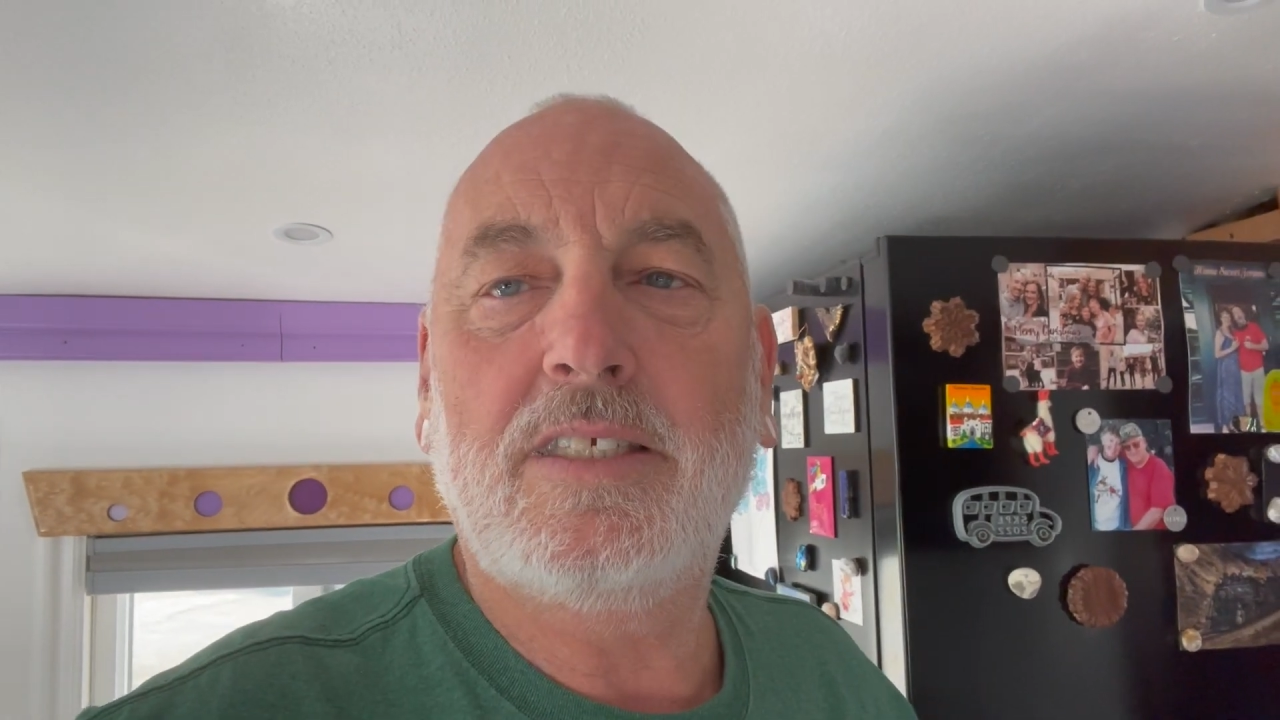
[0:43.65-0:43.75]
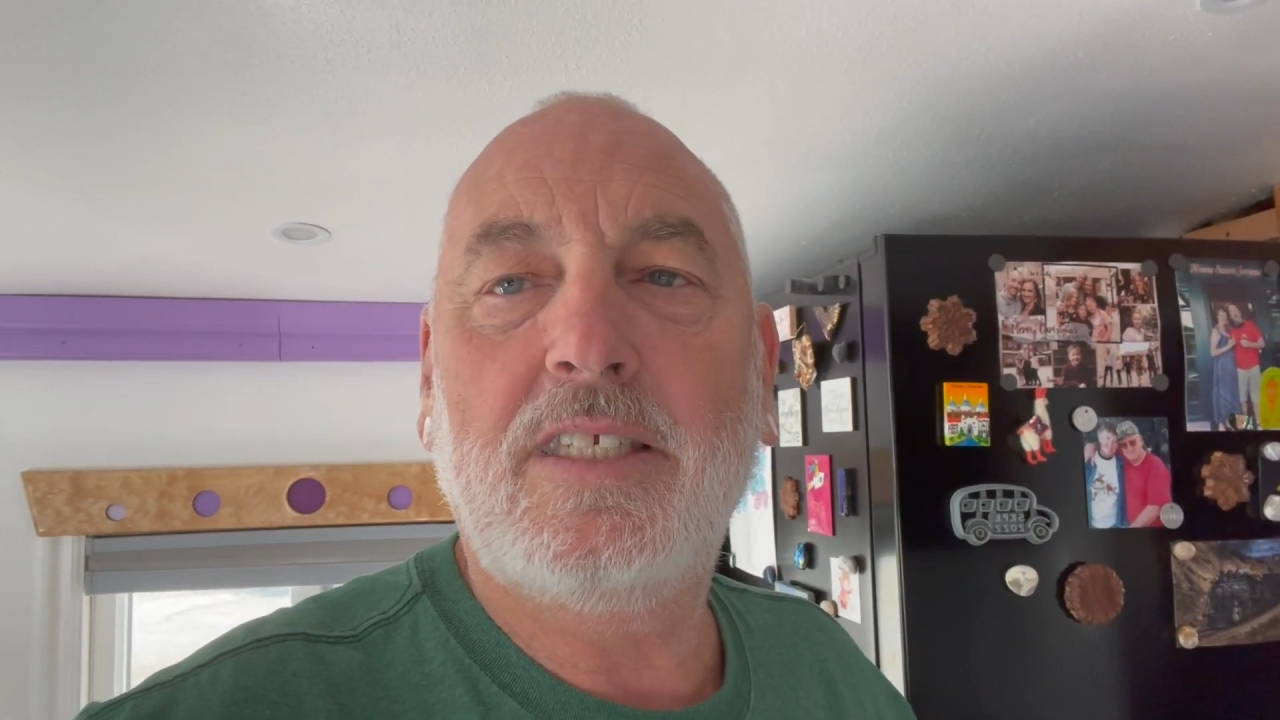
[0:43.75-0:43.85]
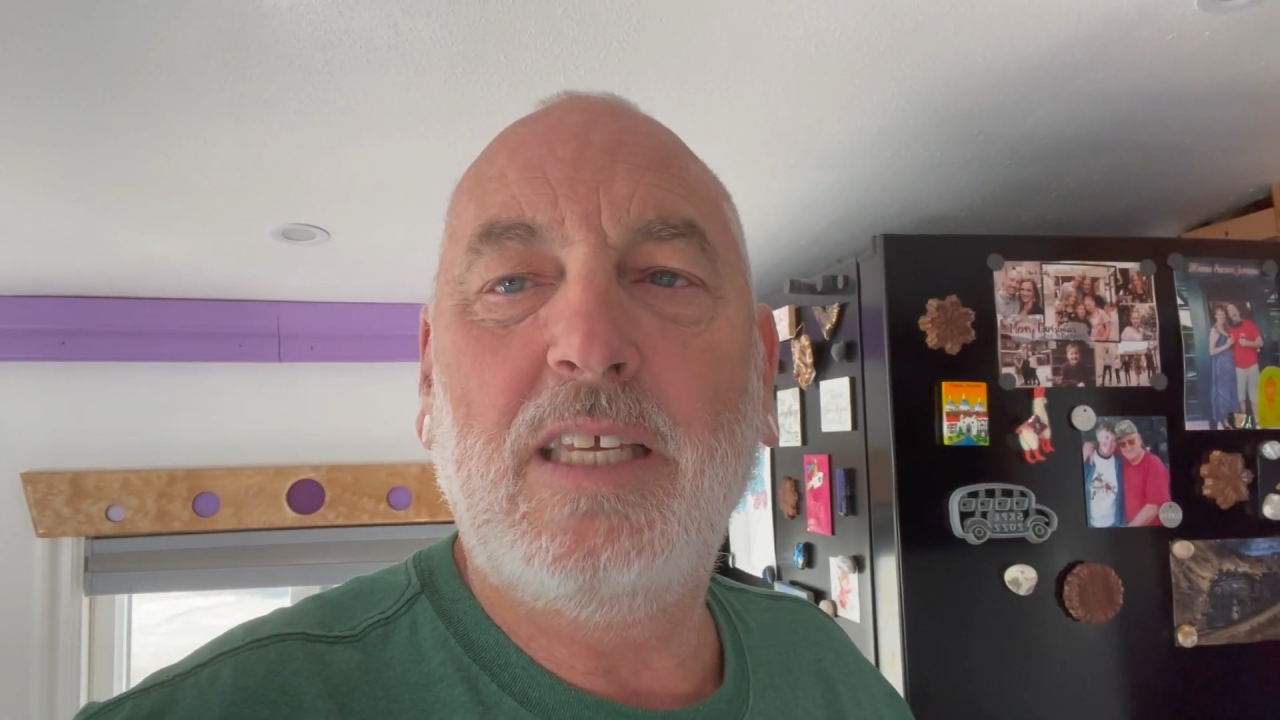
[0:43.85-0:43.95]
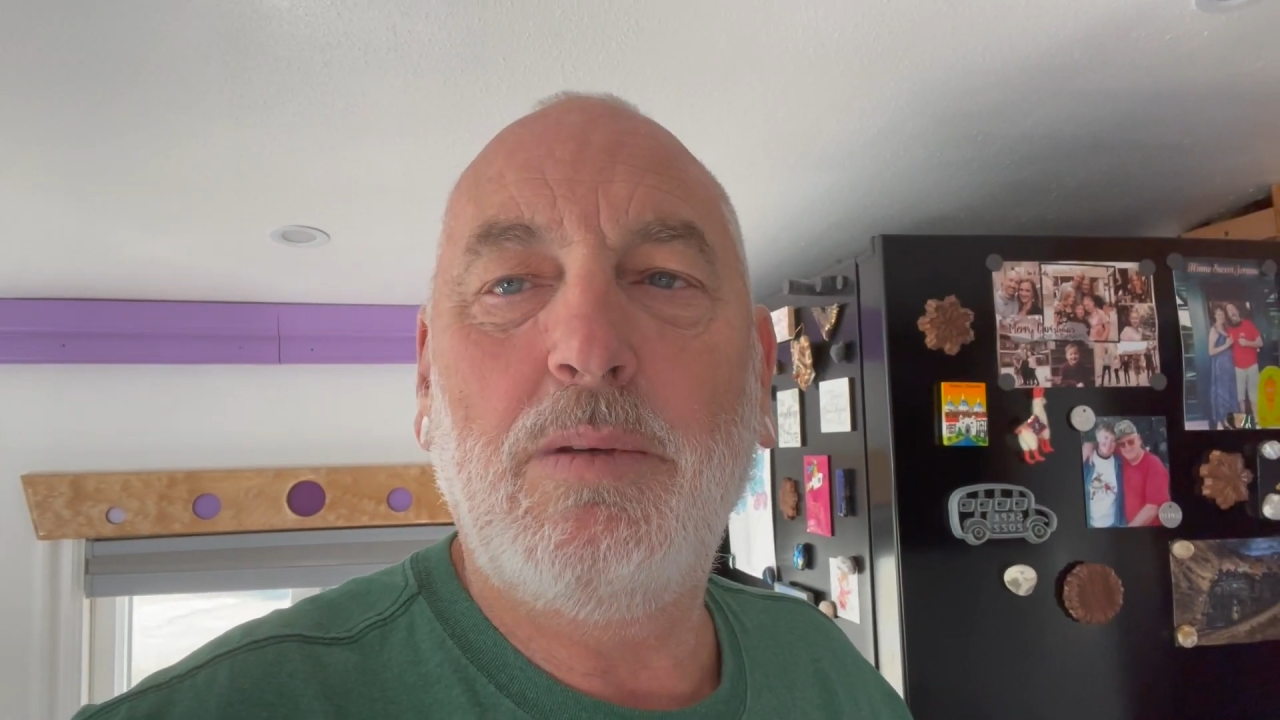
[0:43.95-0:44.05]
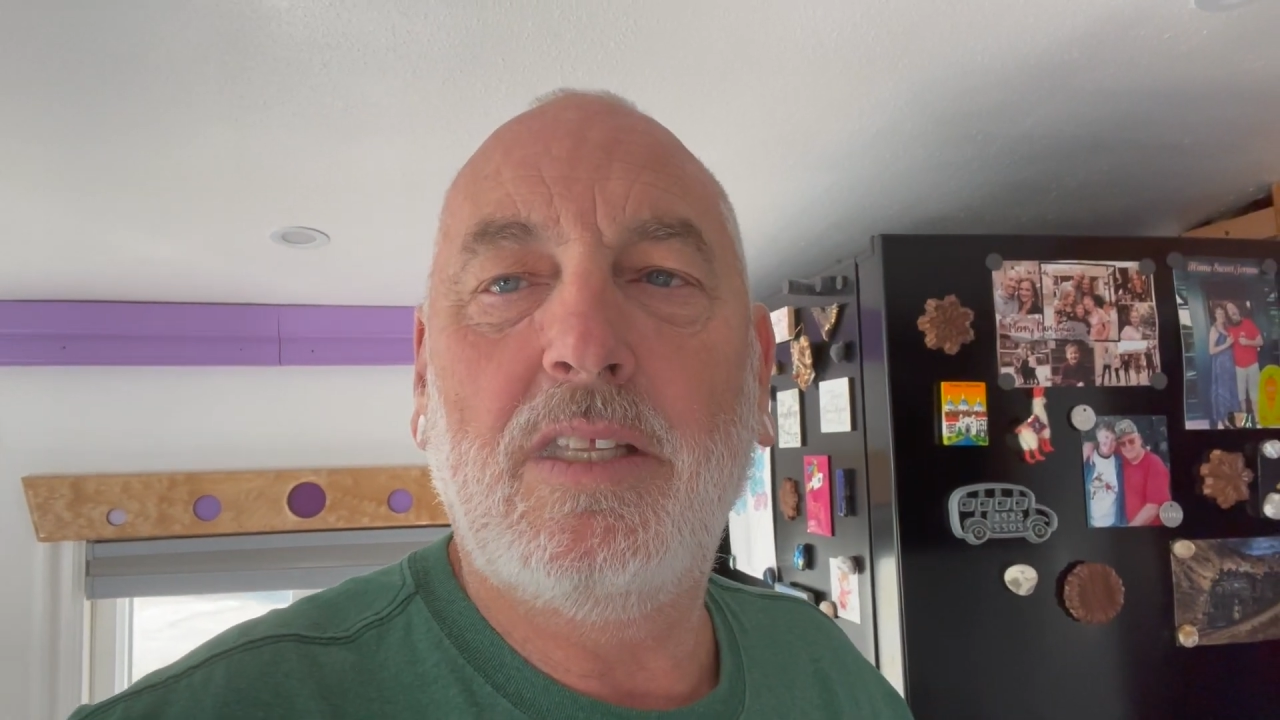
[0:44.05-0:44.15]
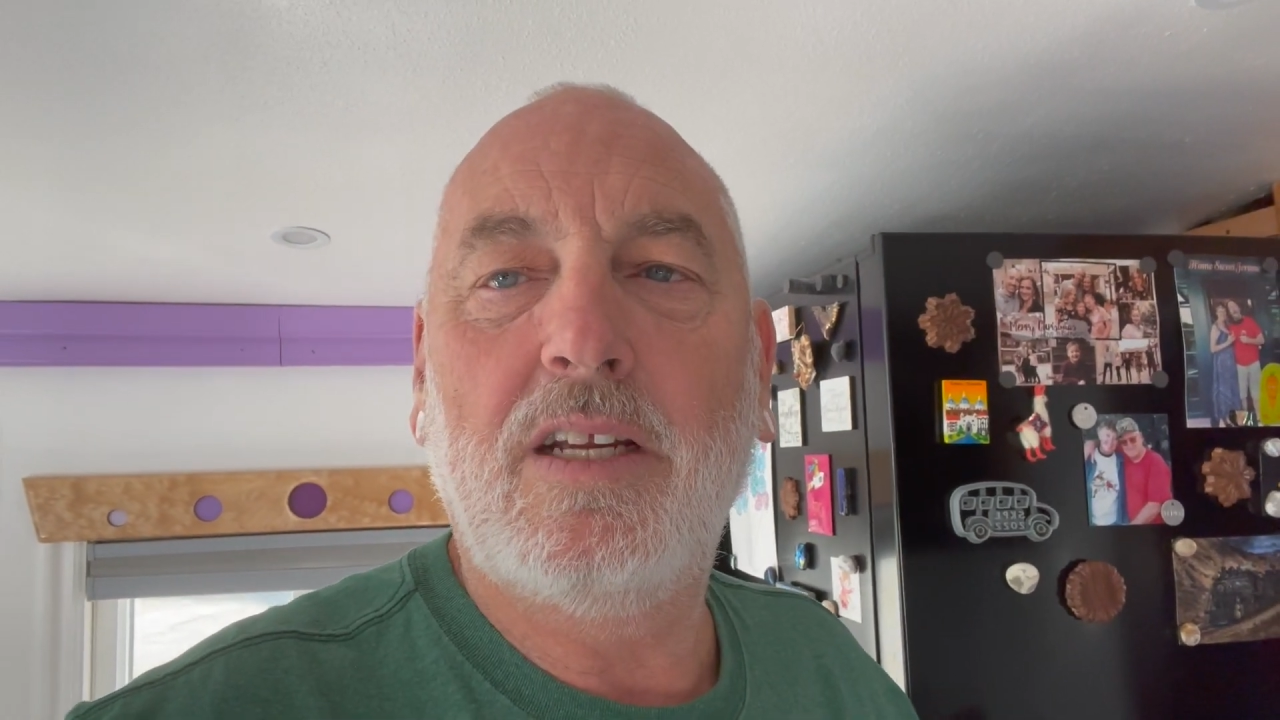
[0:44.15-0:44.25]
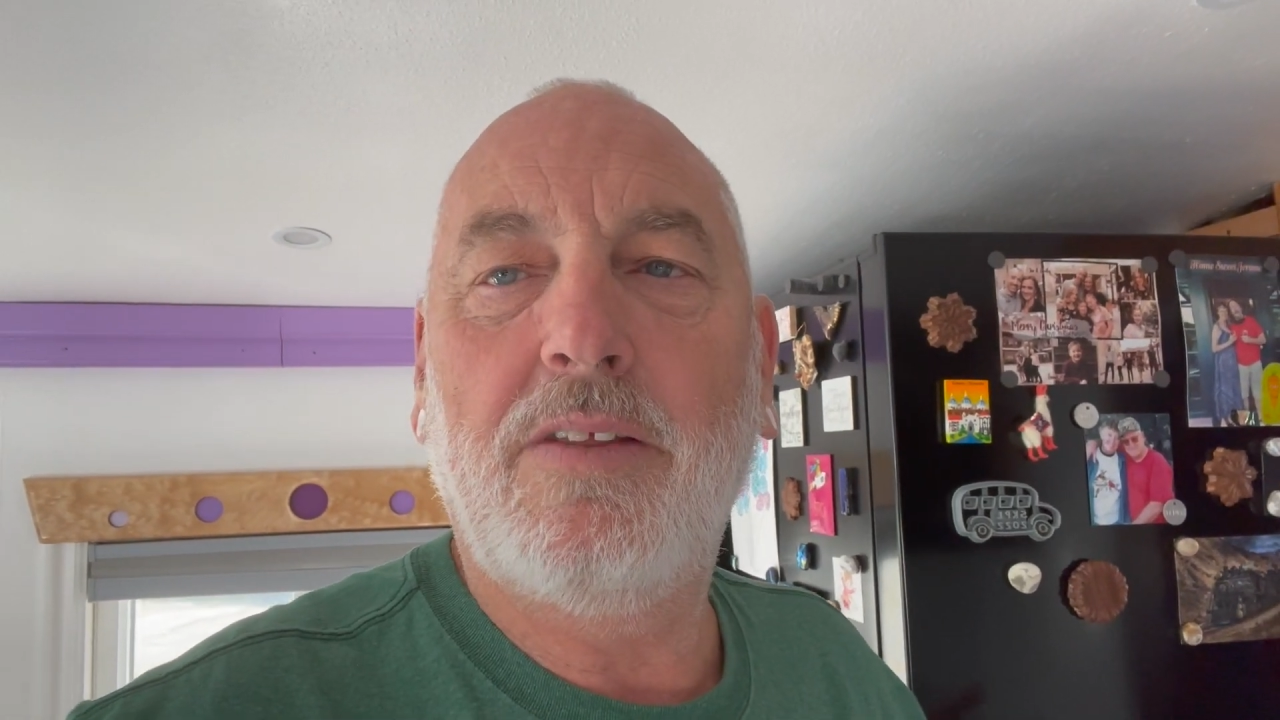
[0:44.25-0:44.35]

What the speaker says: steamy in there,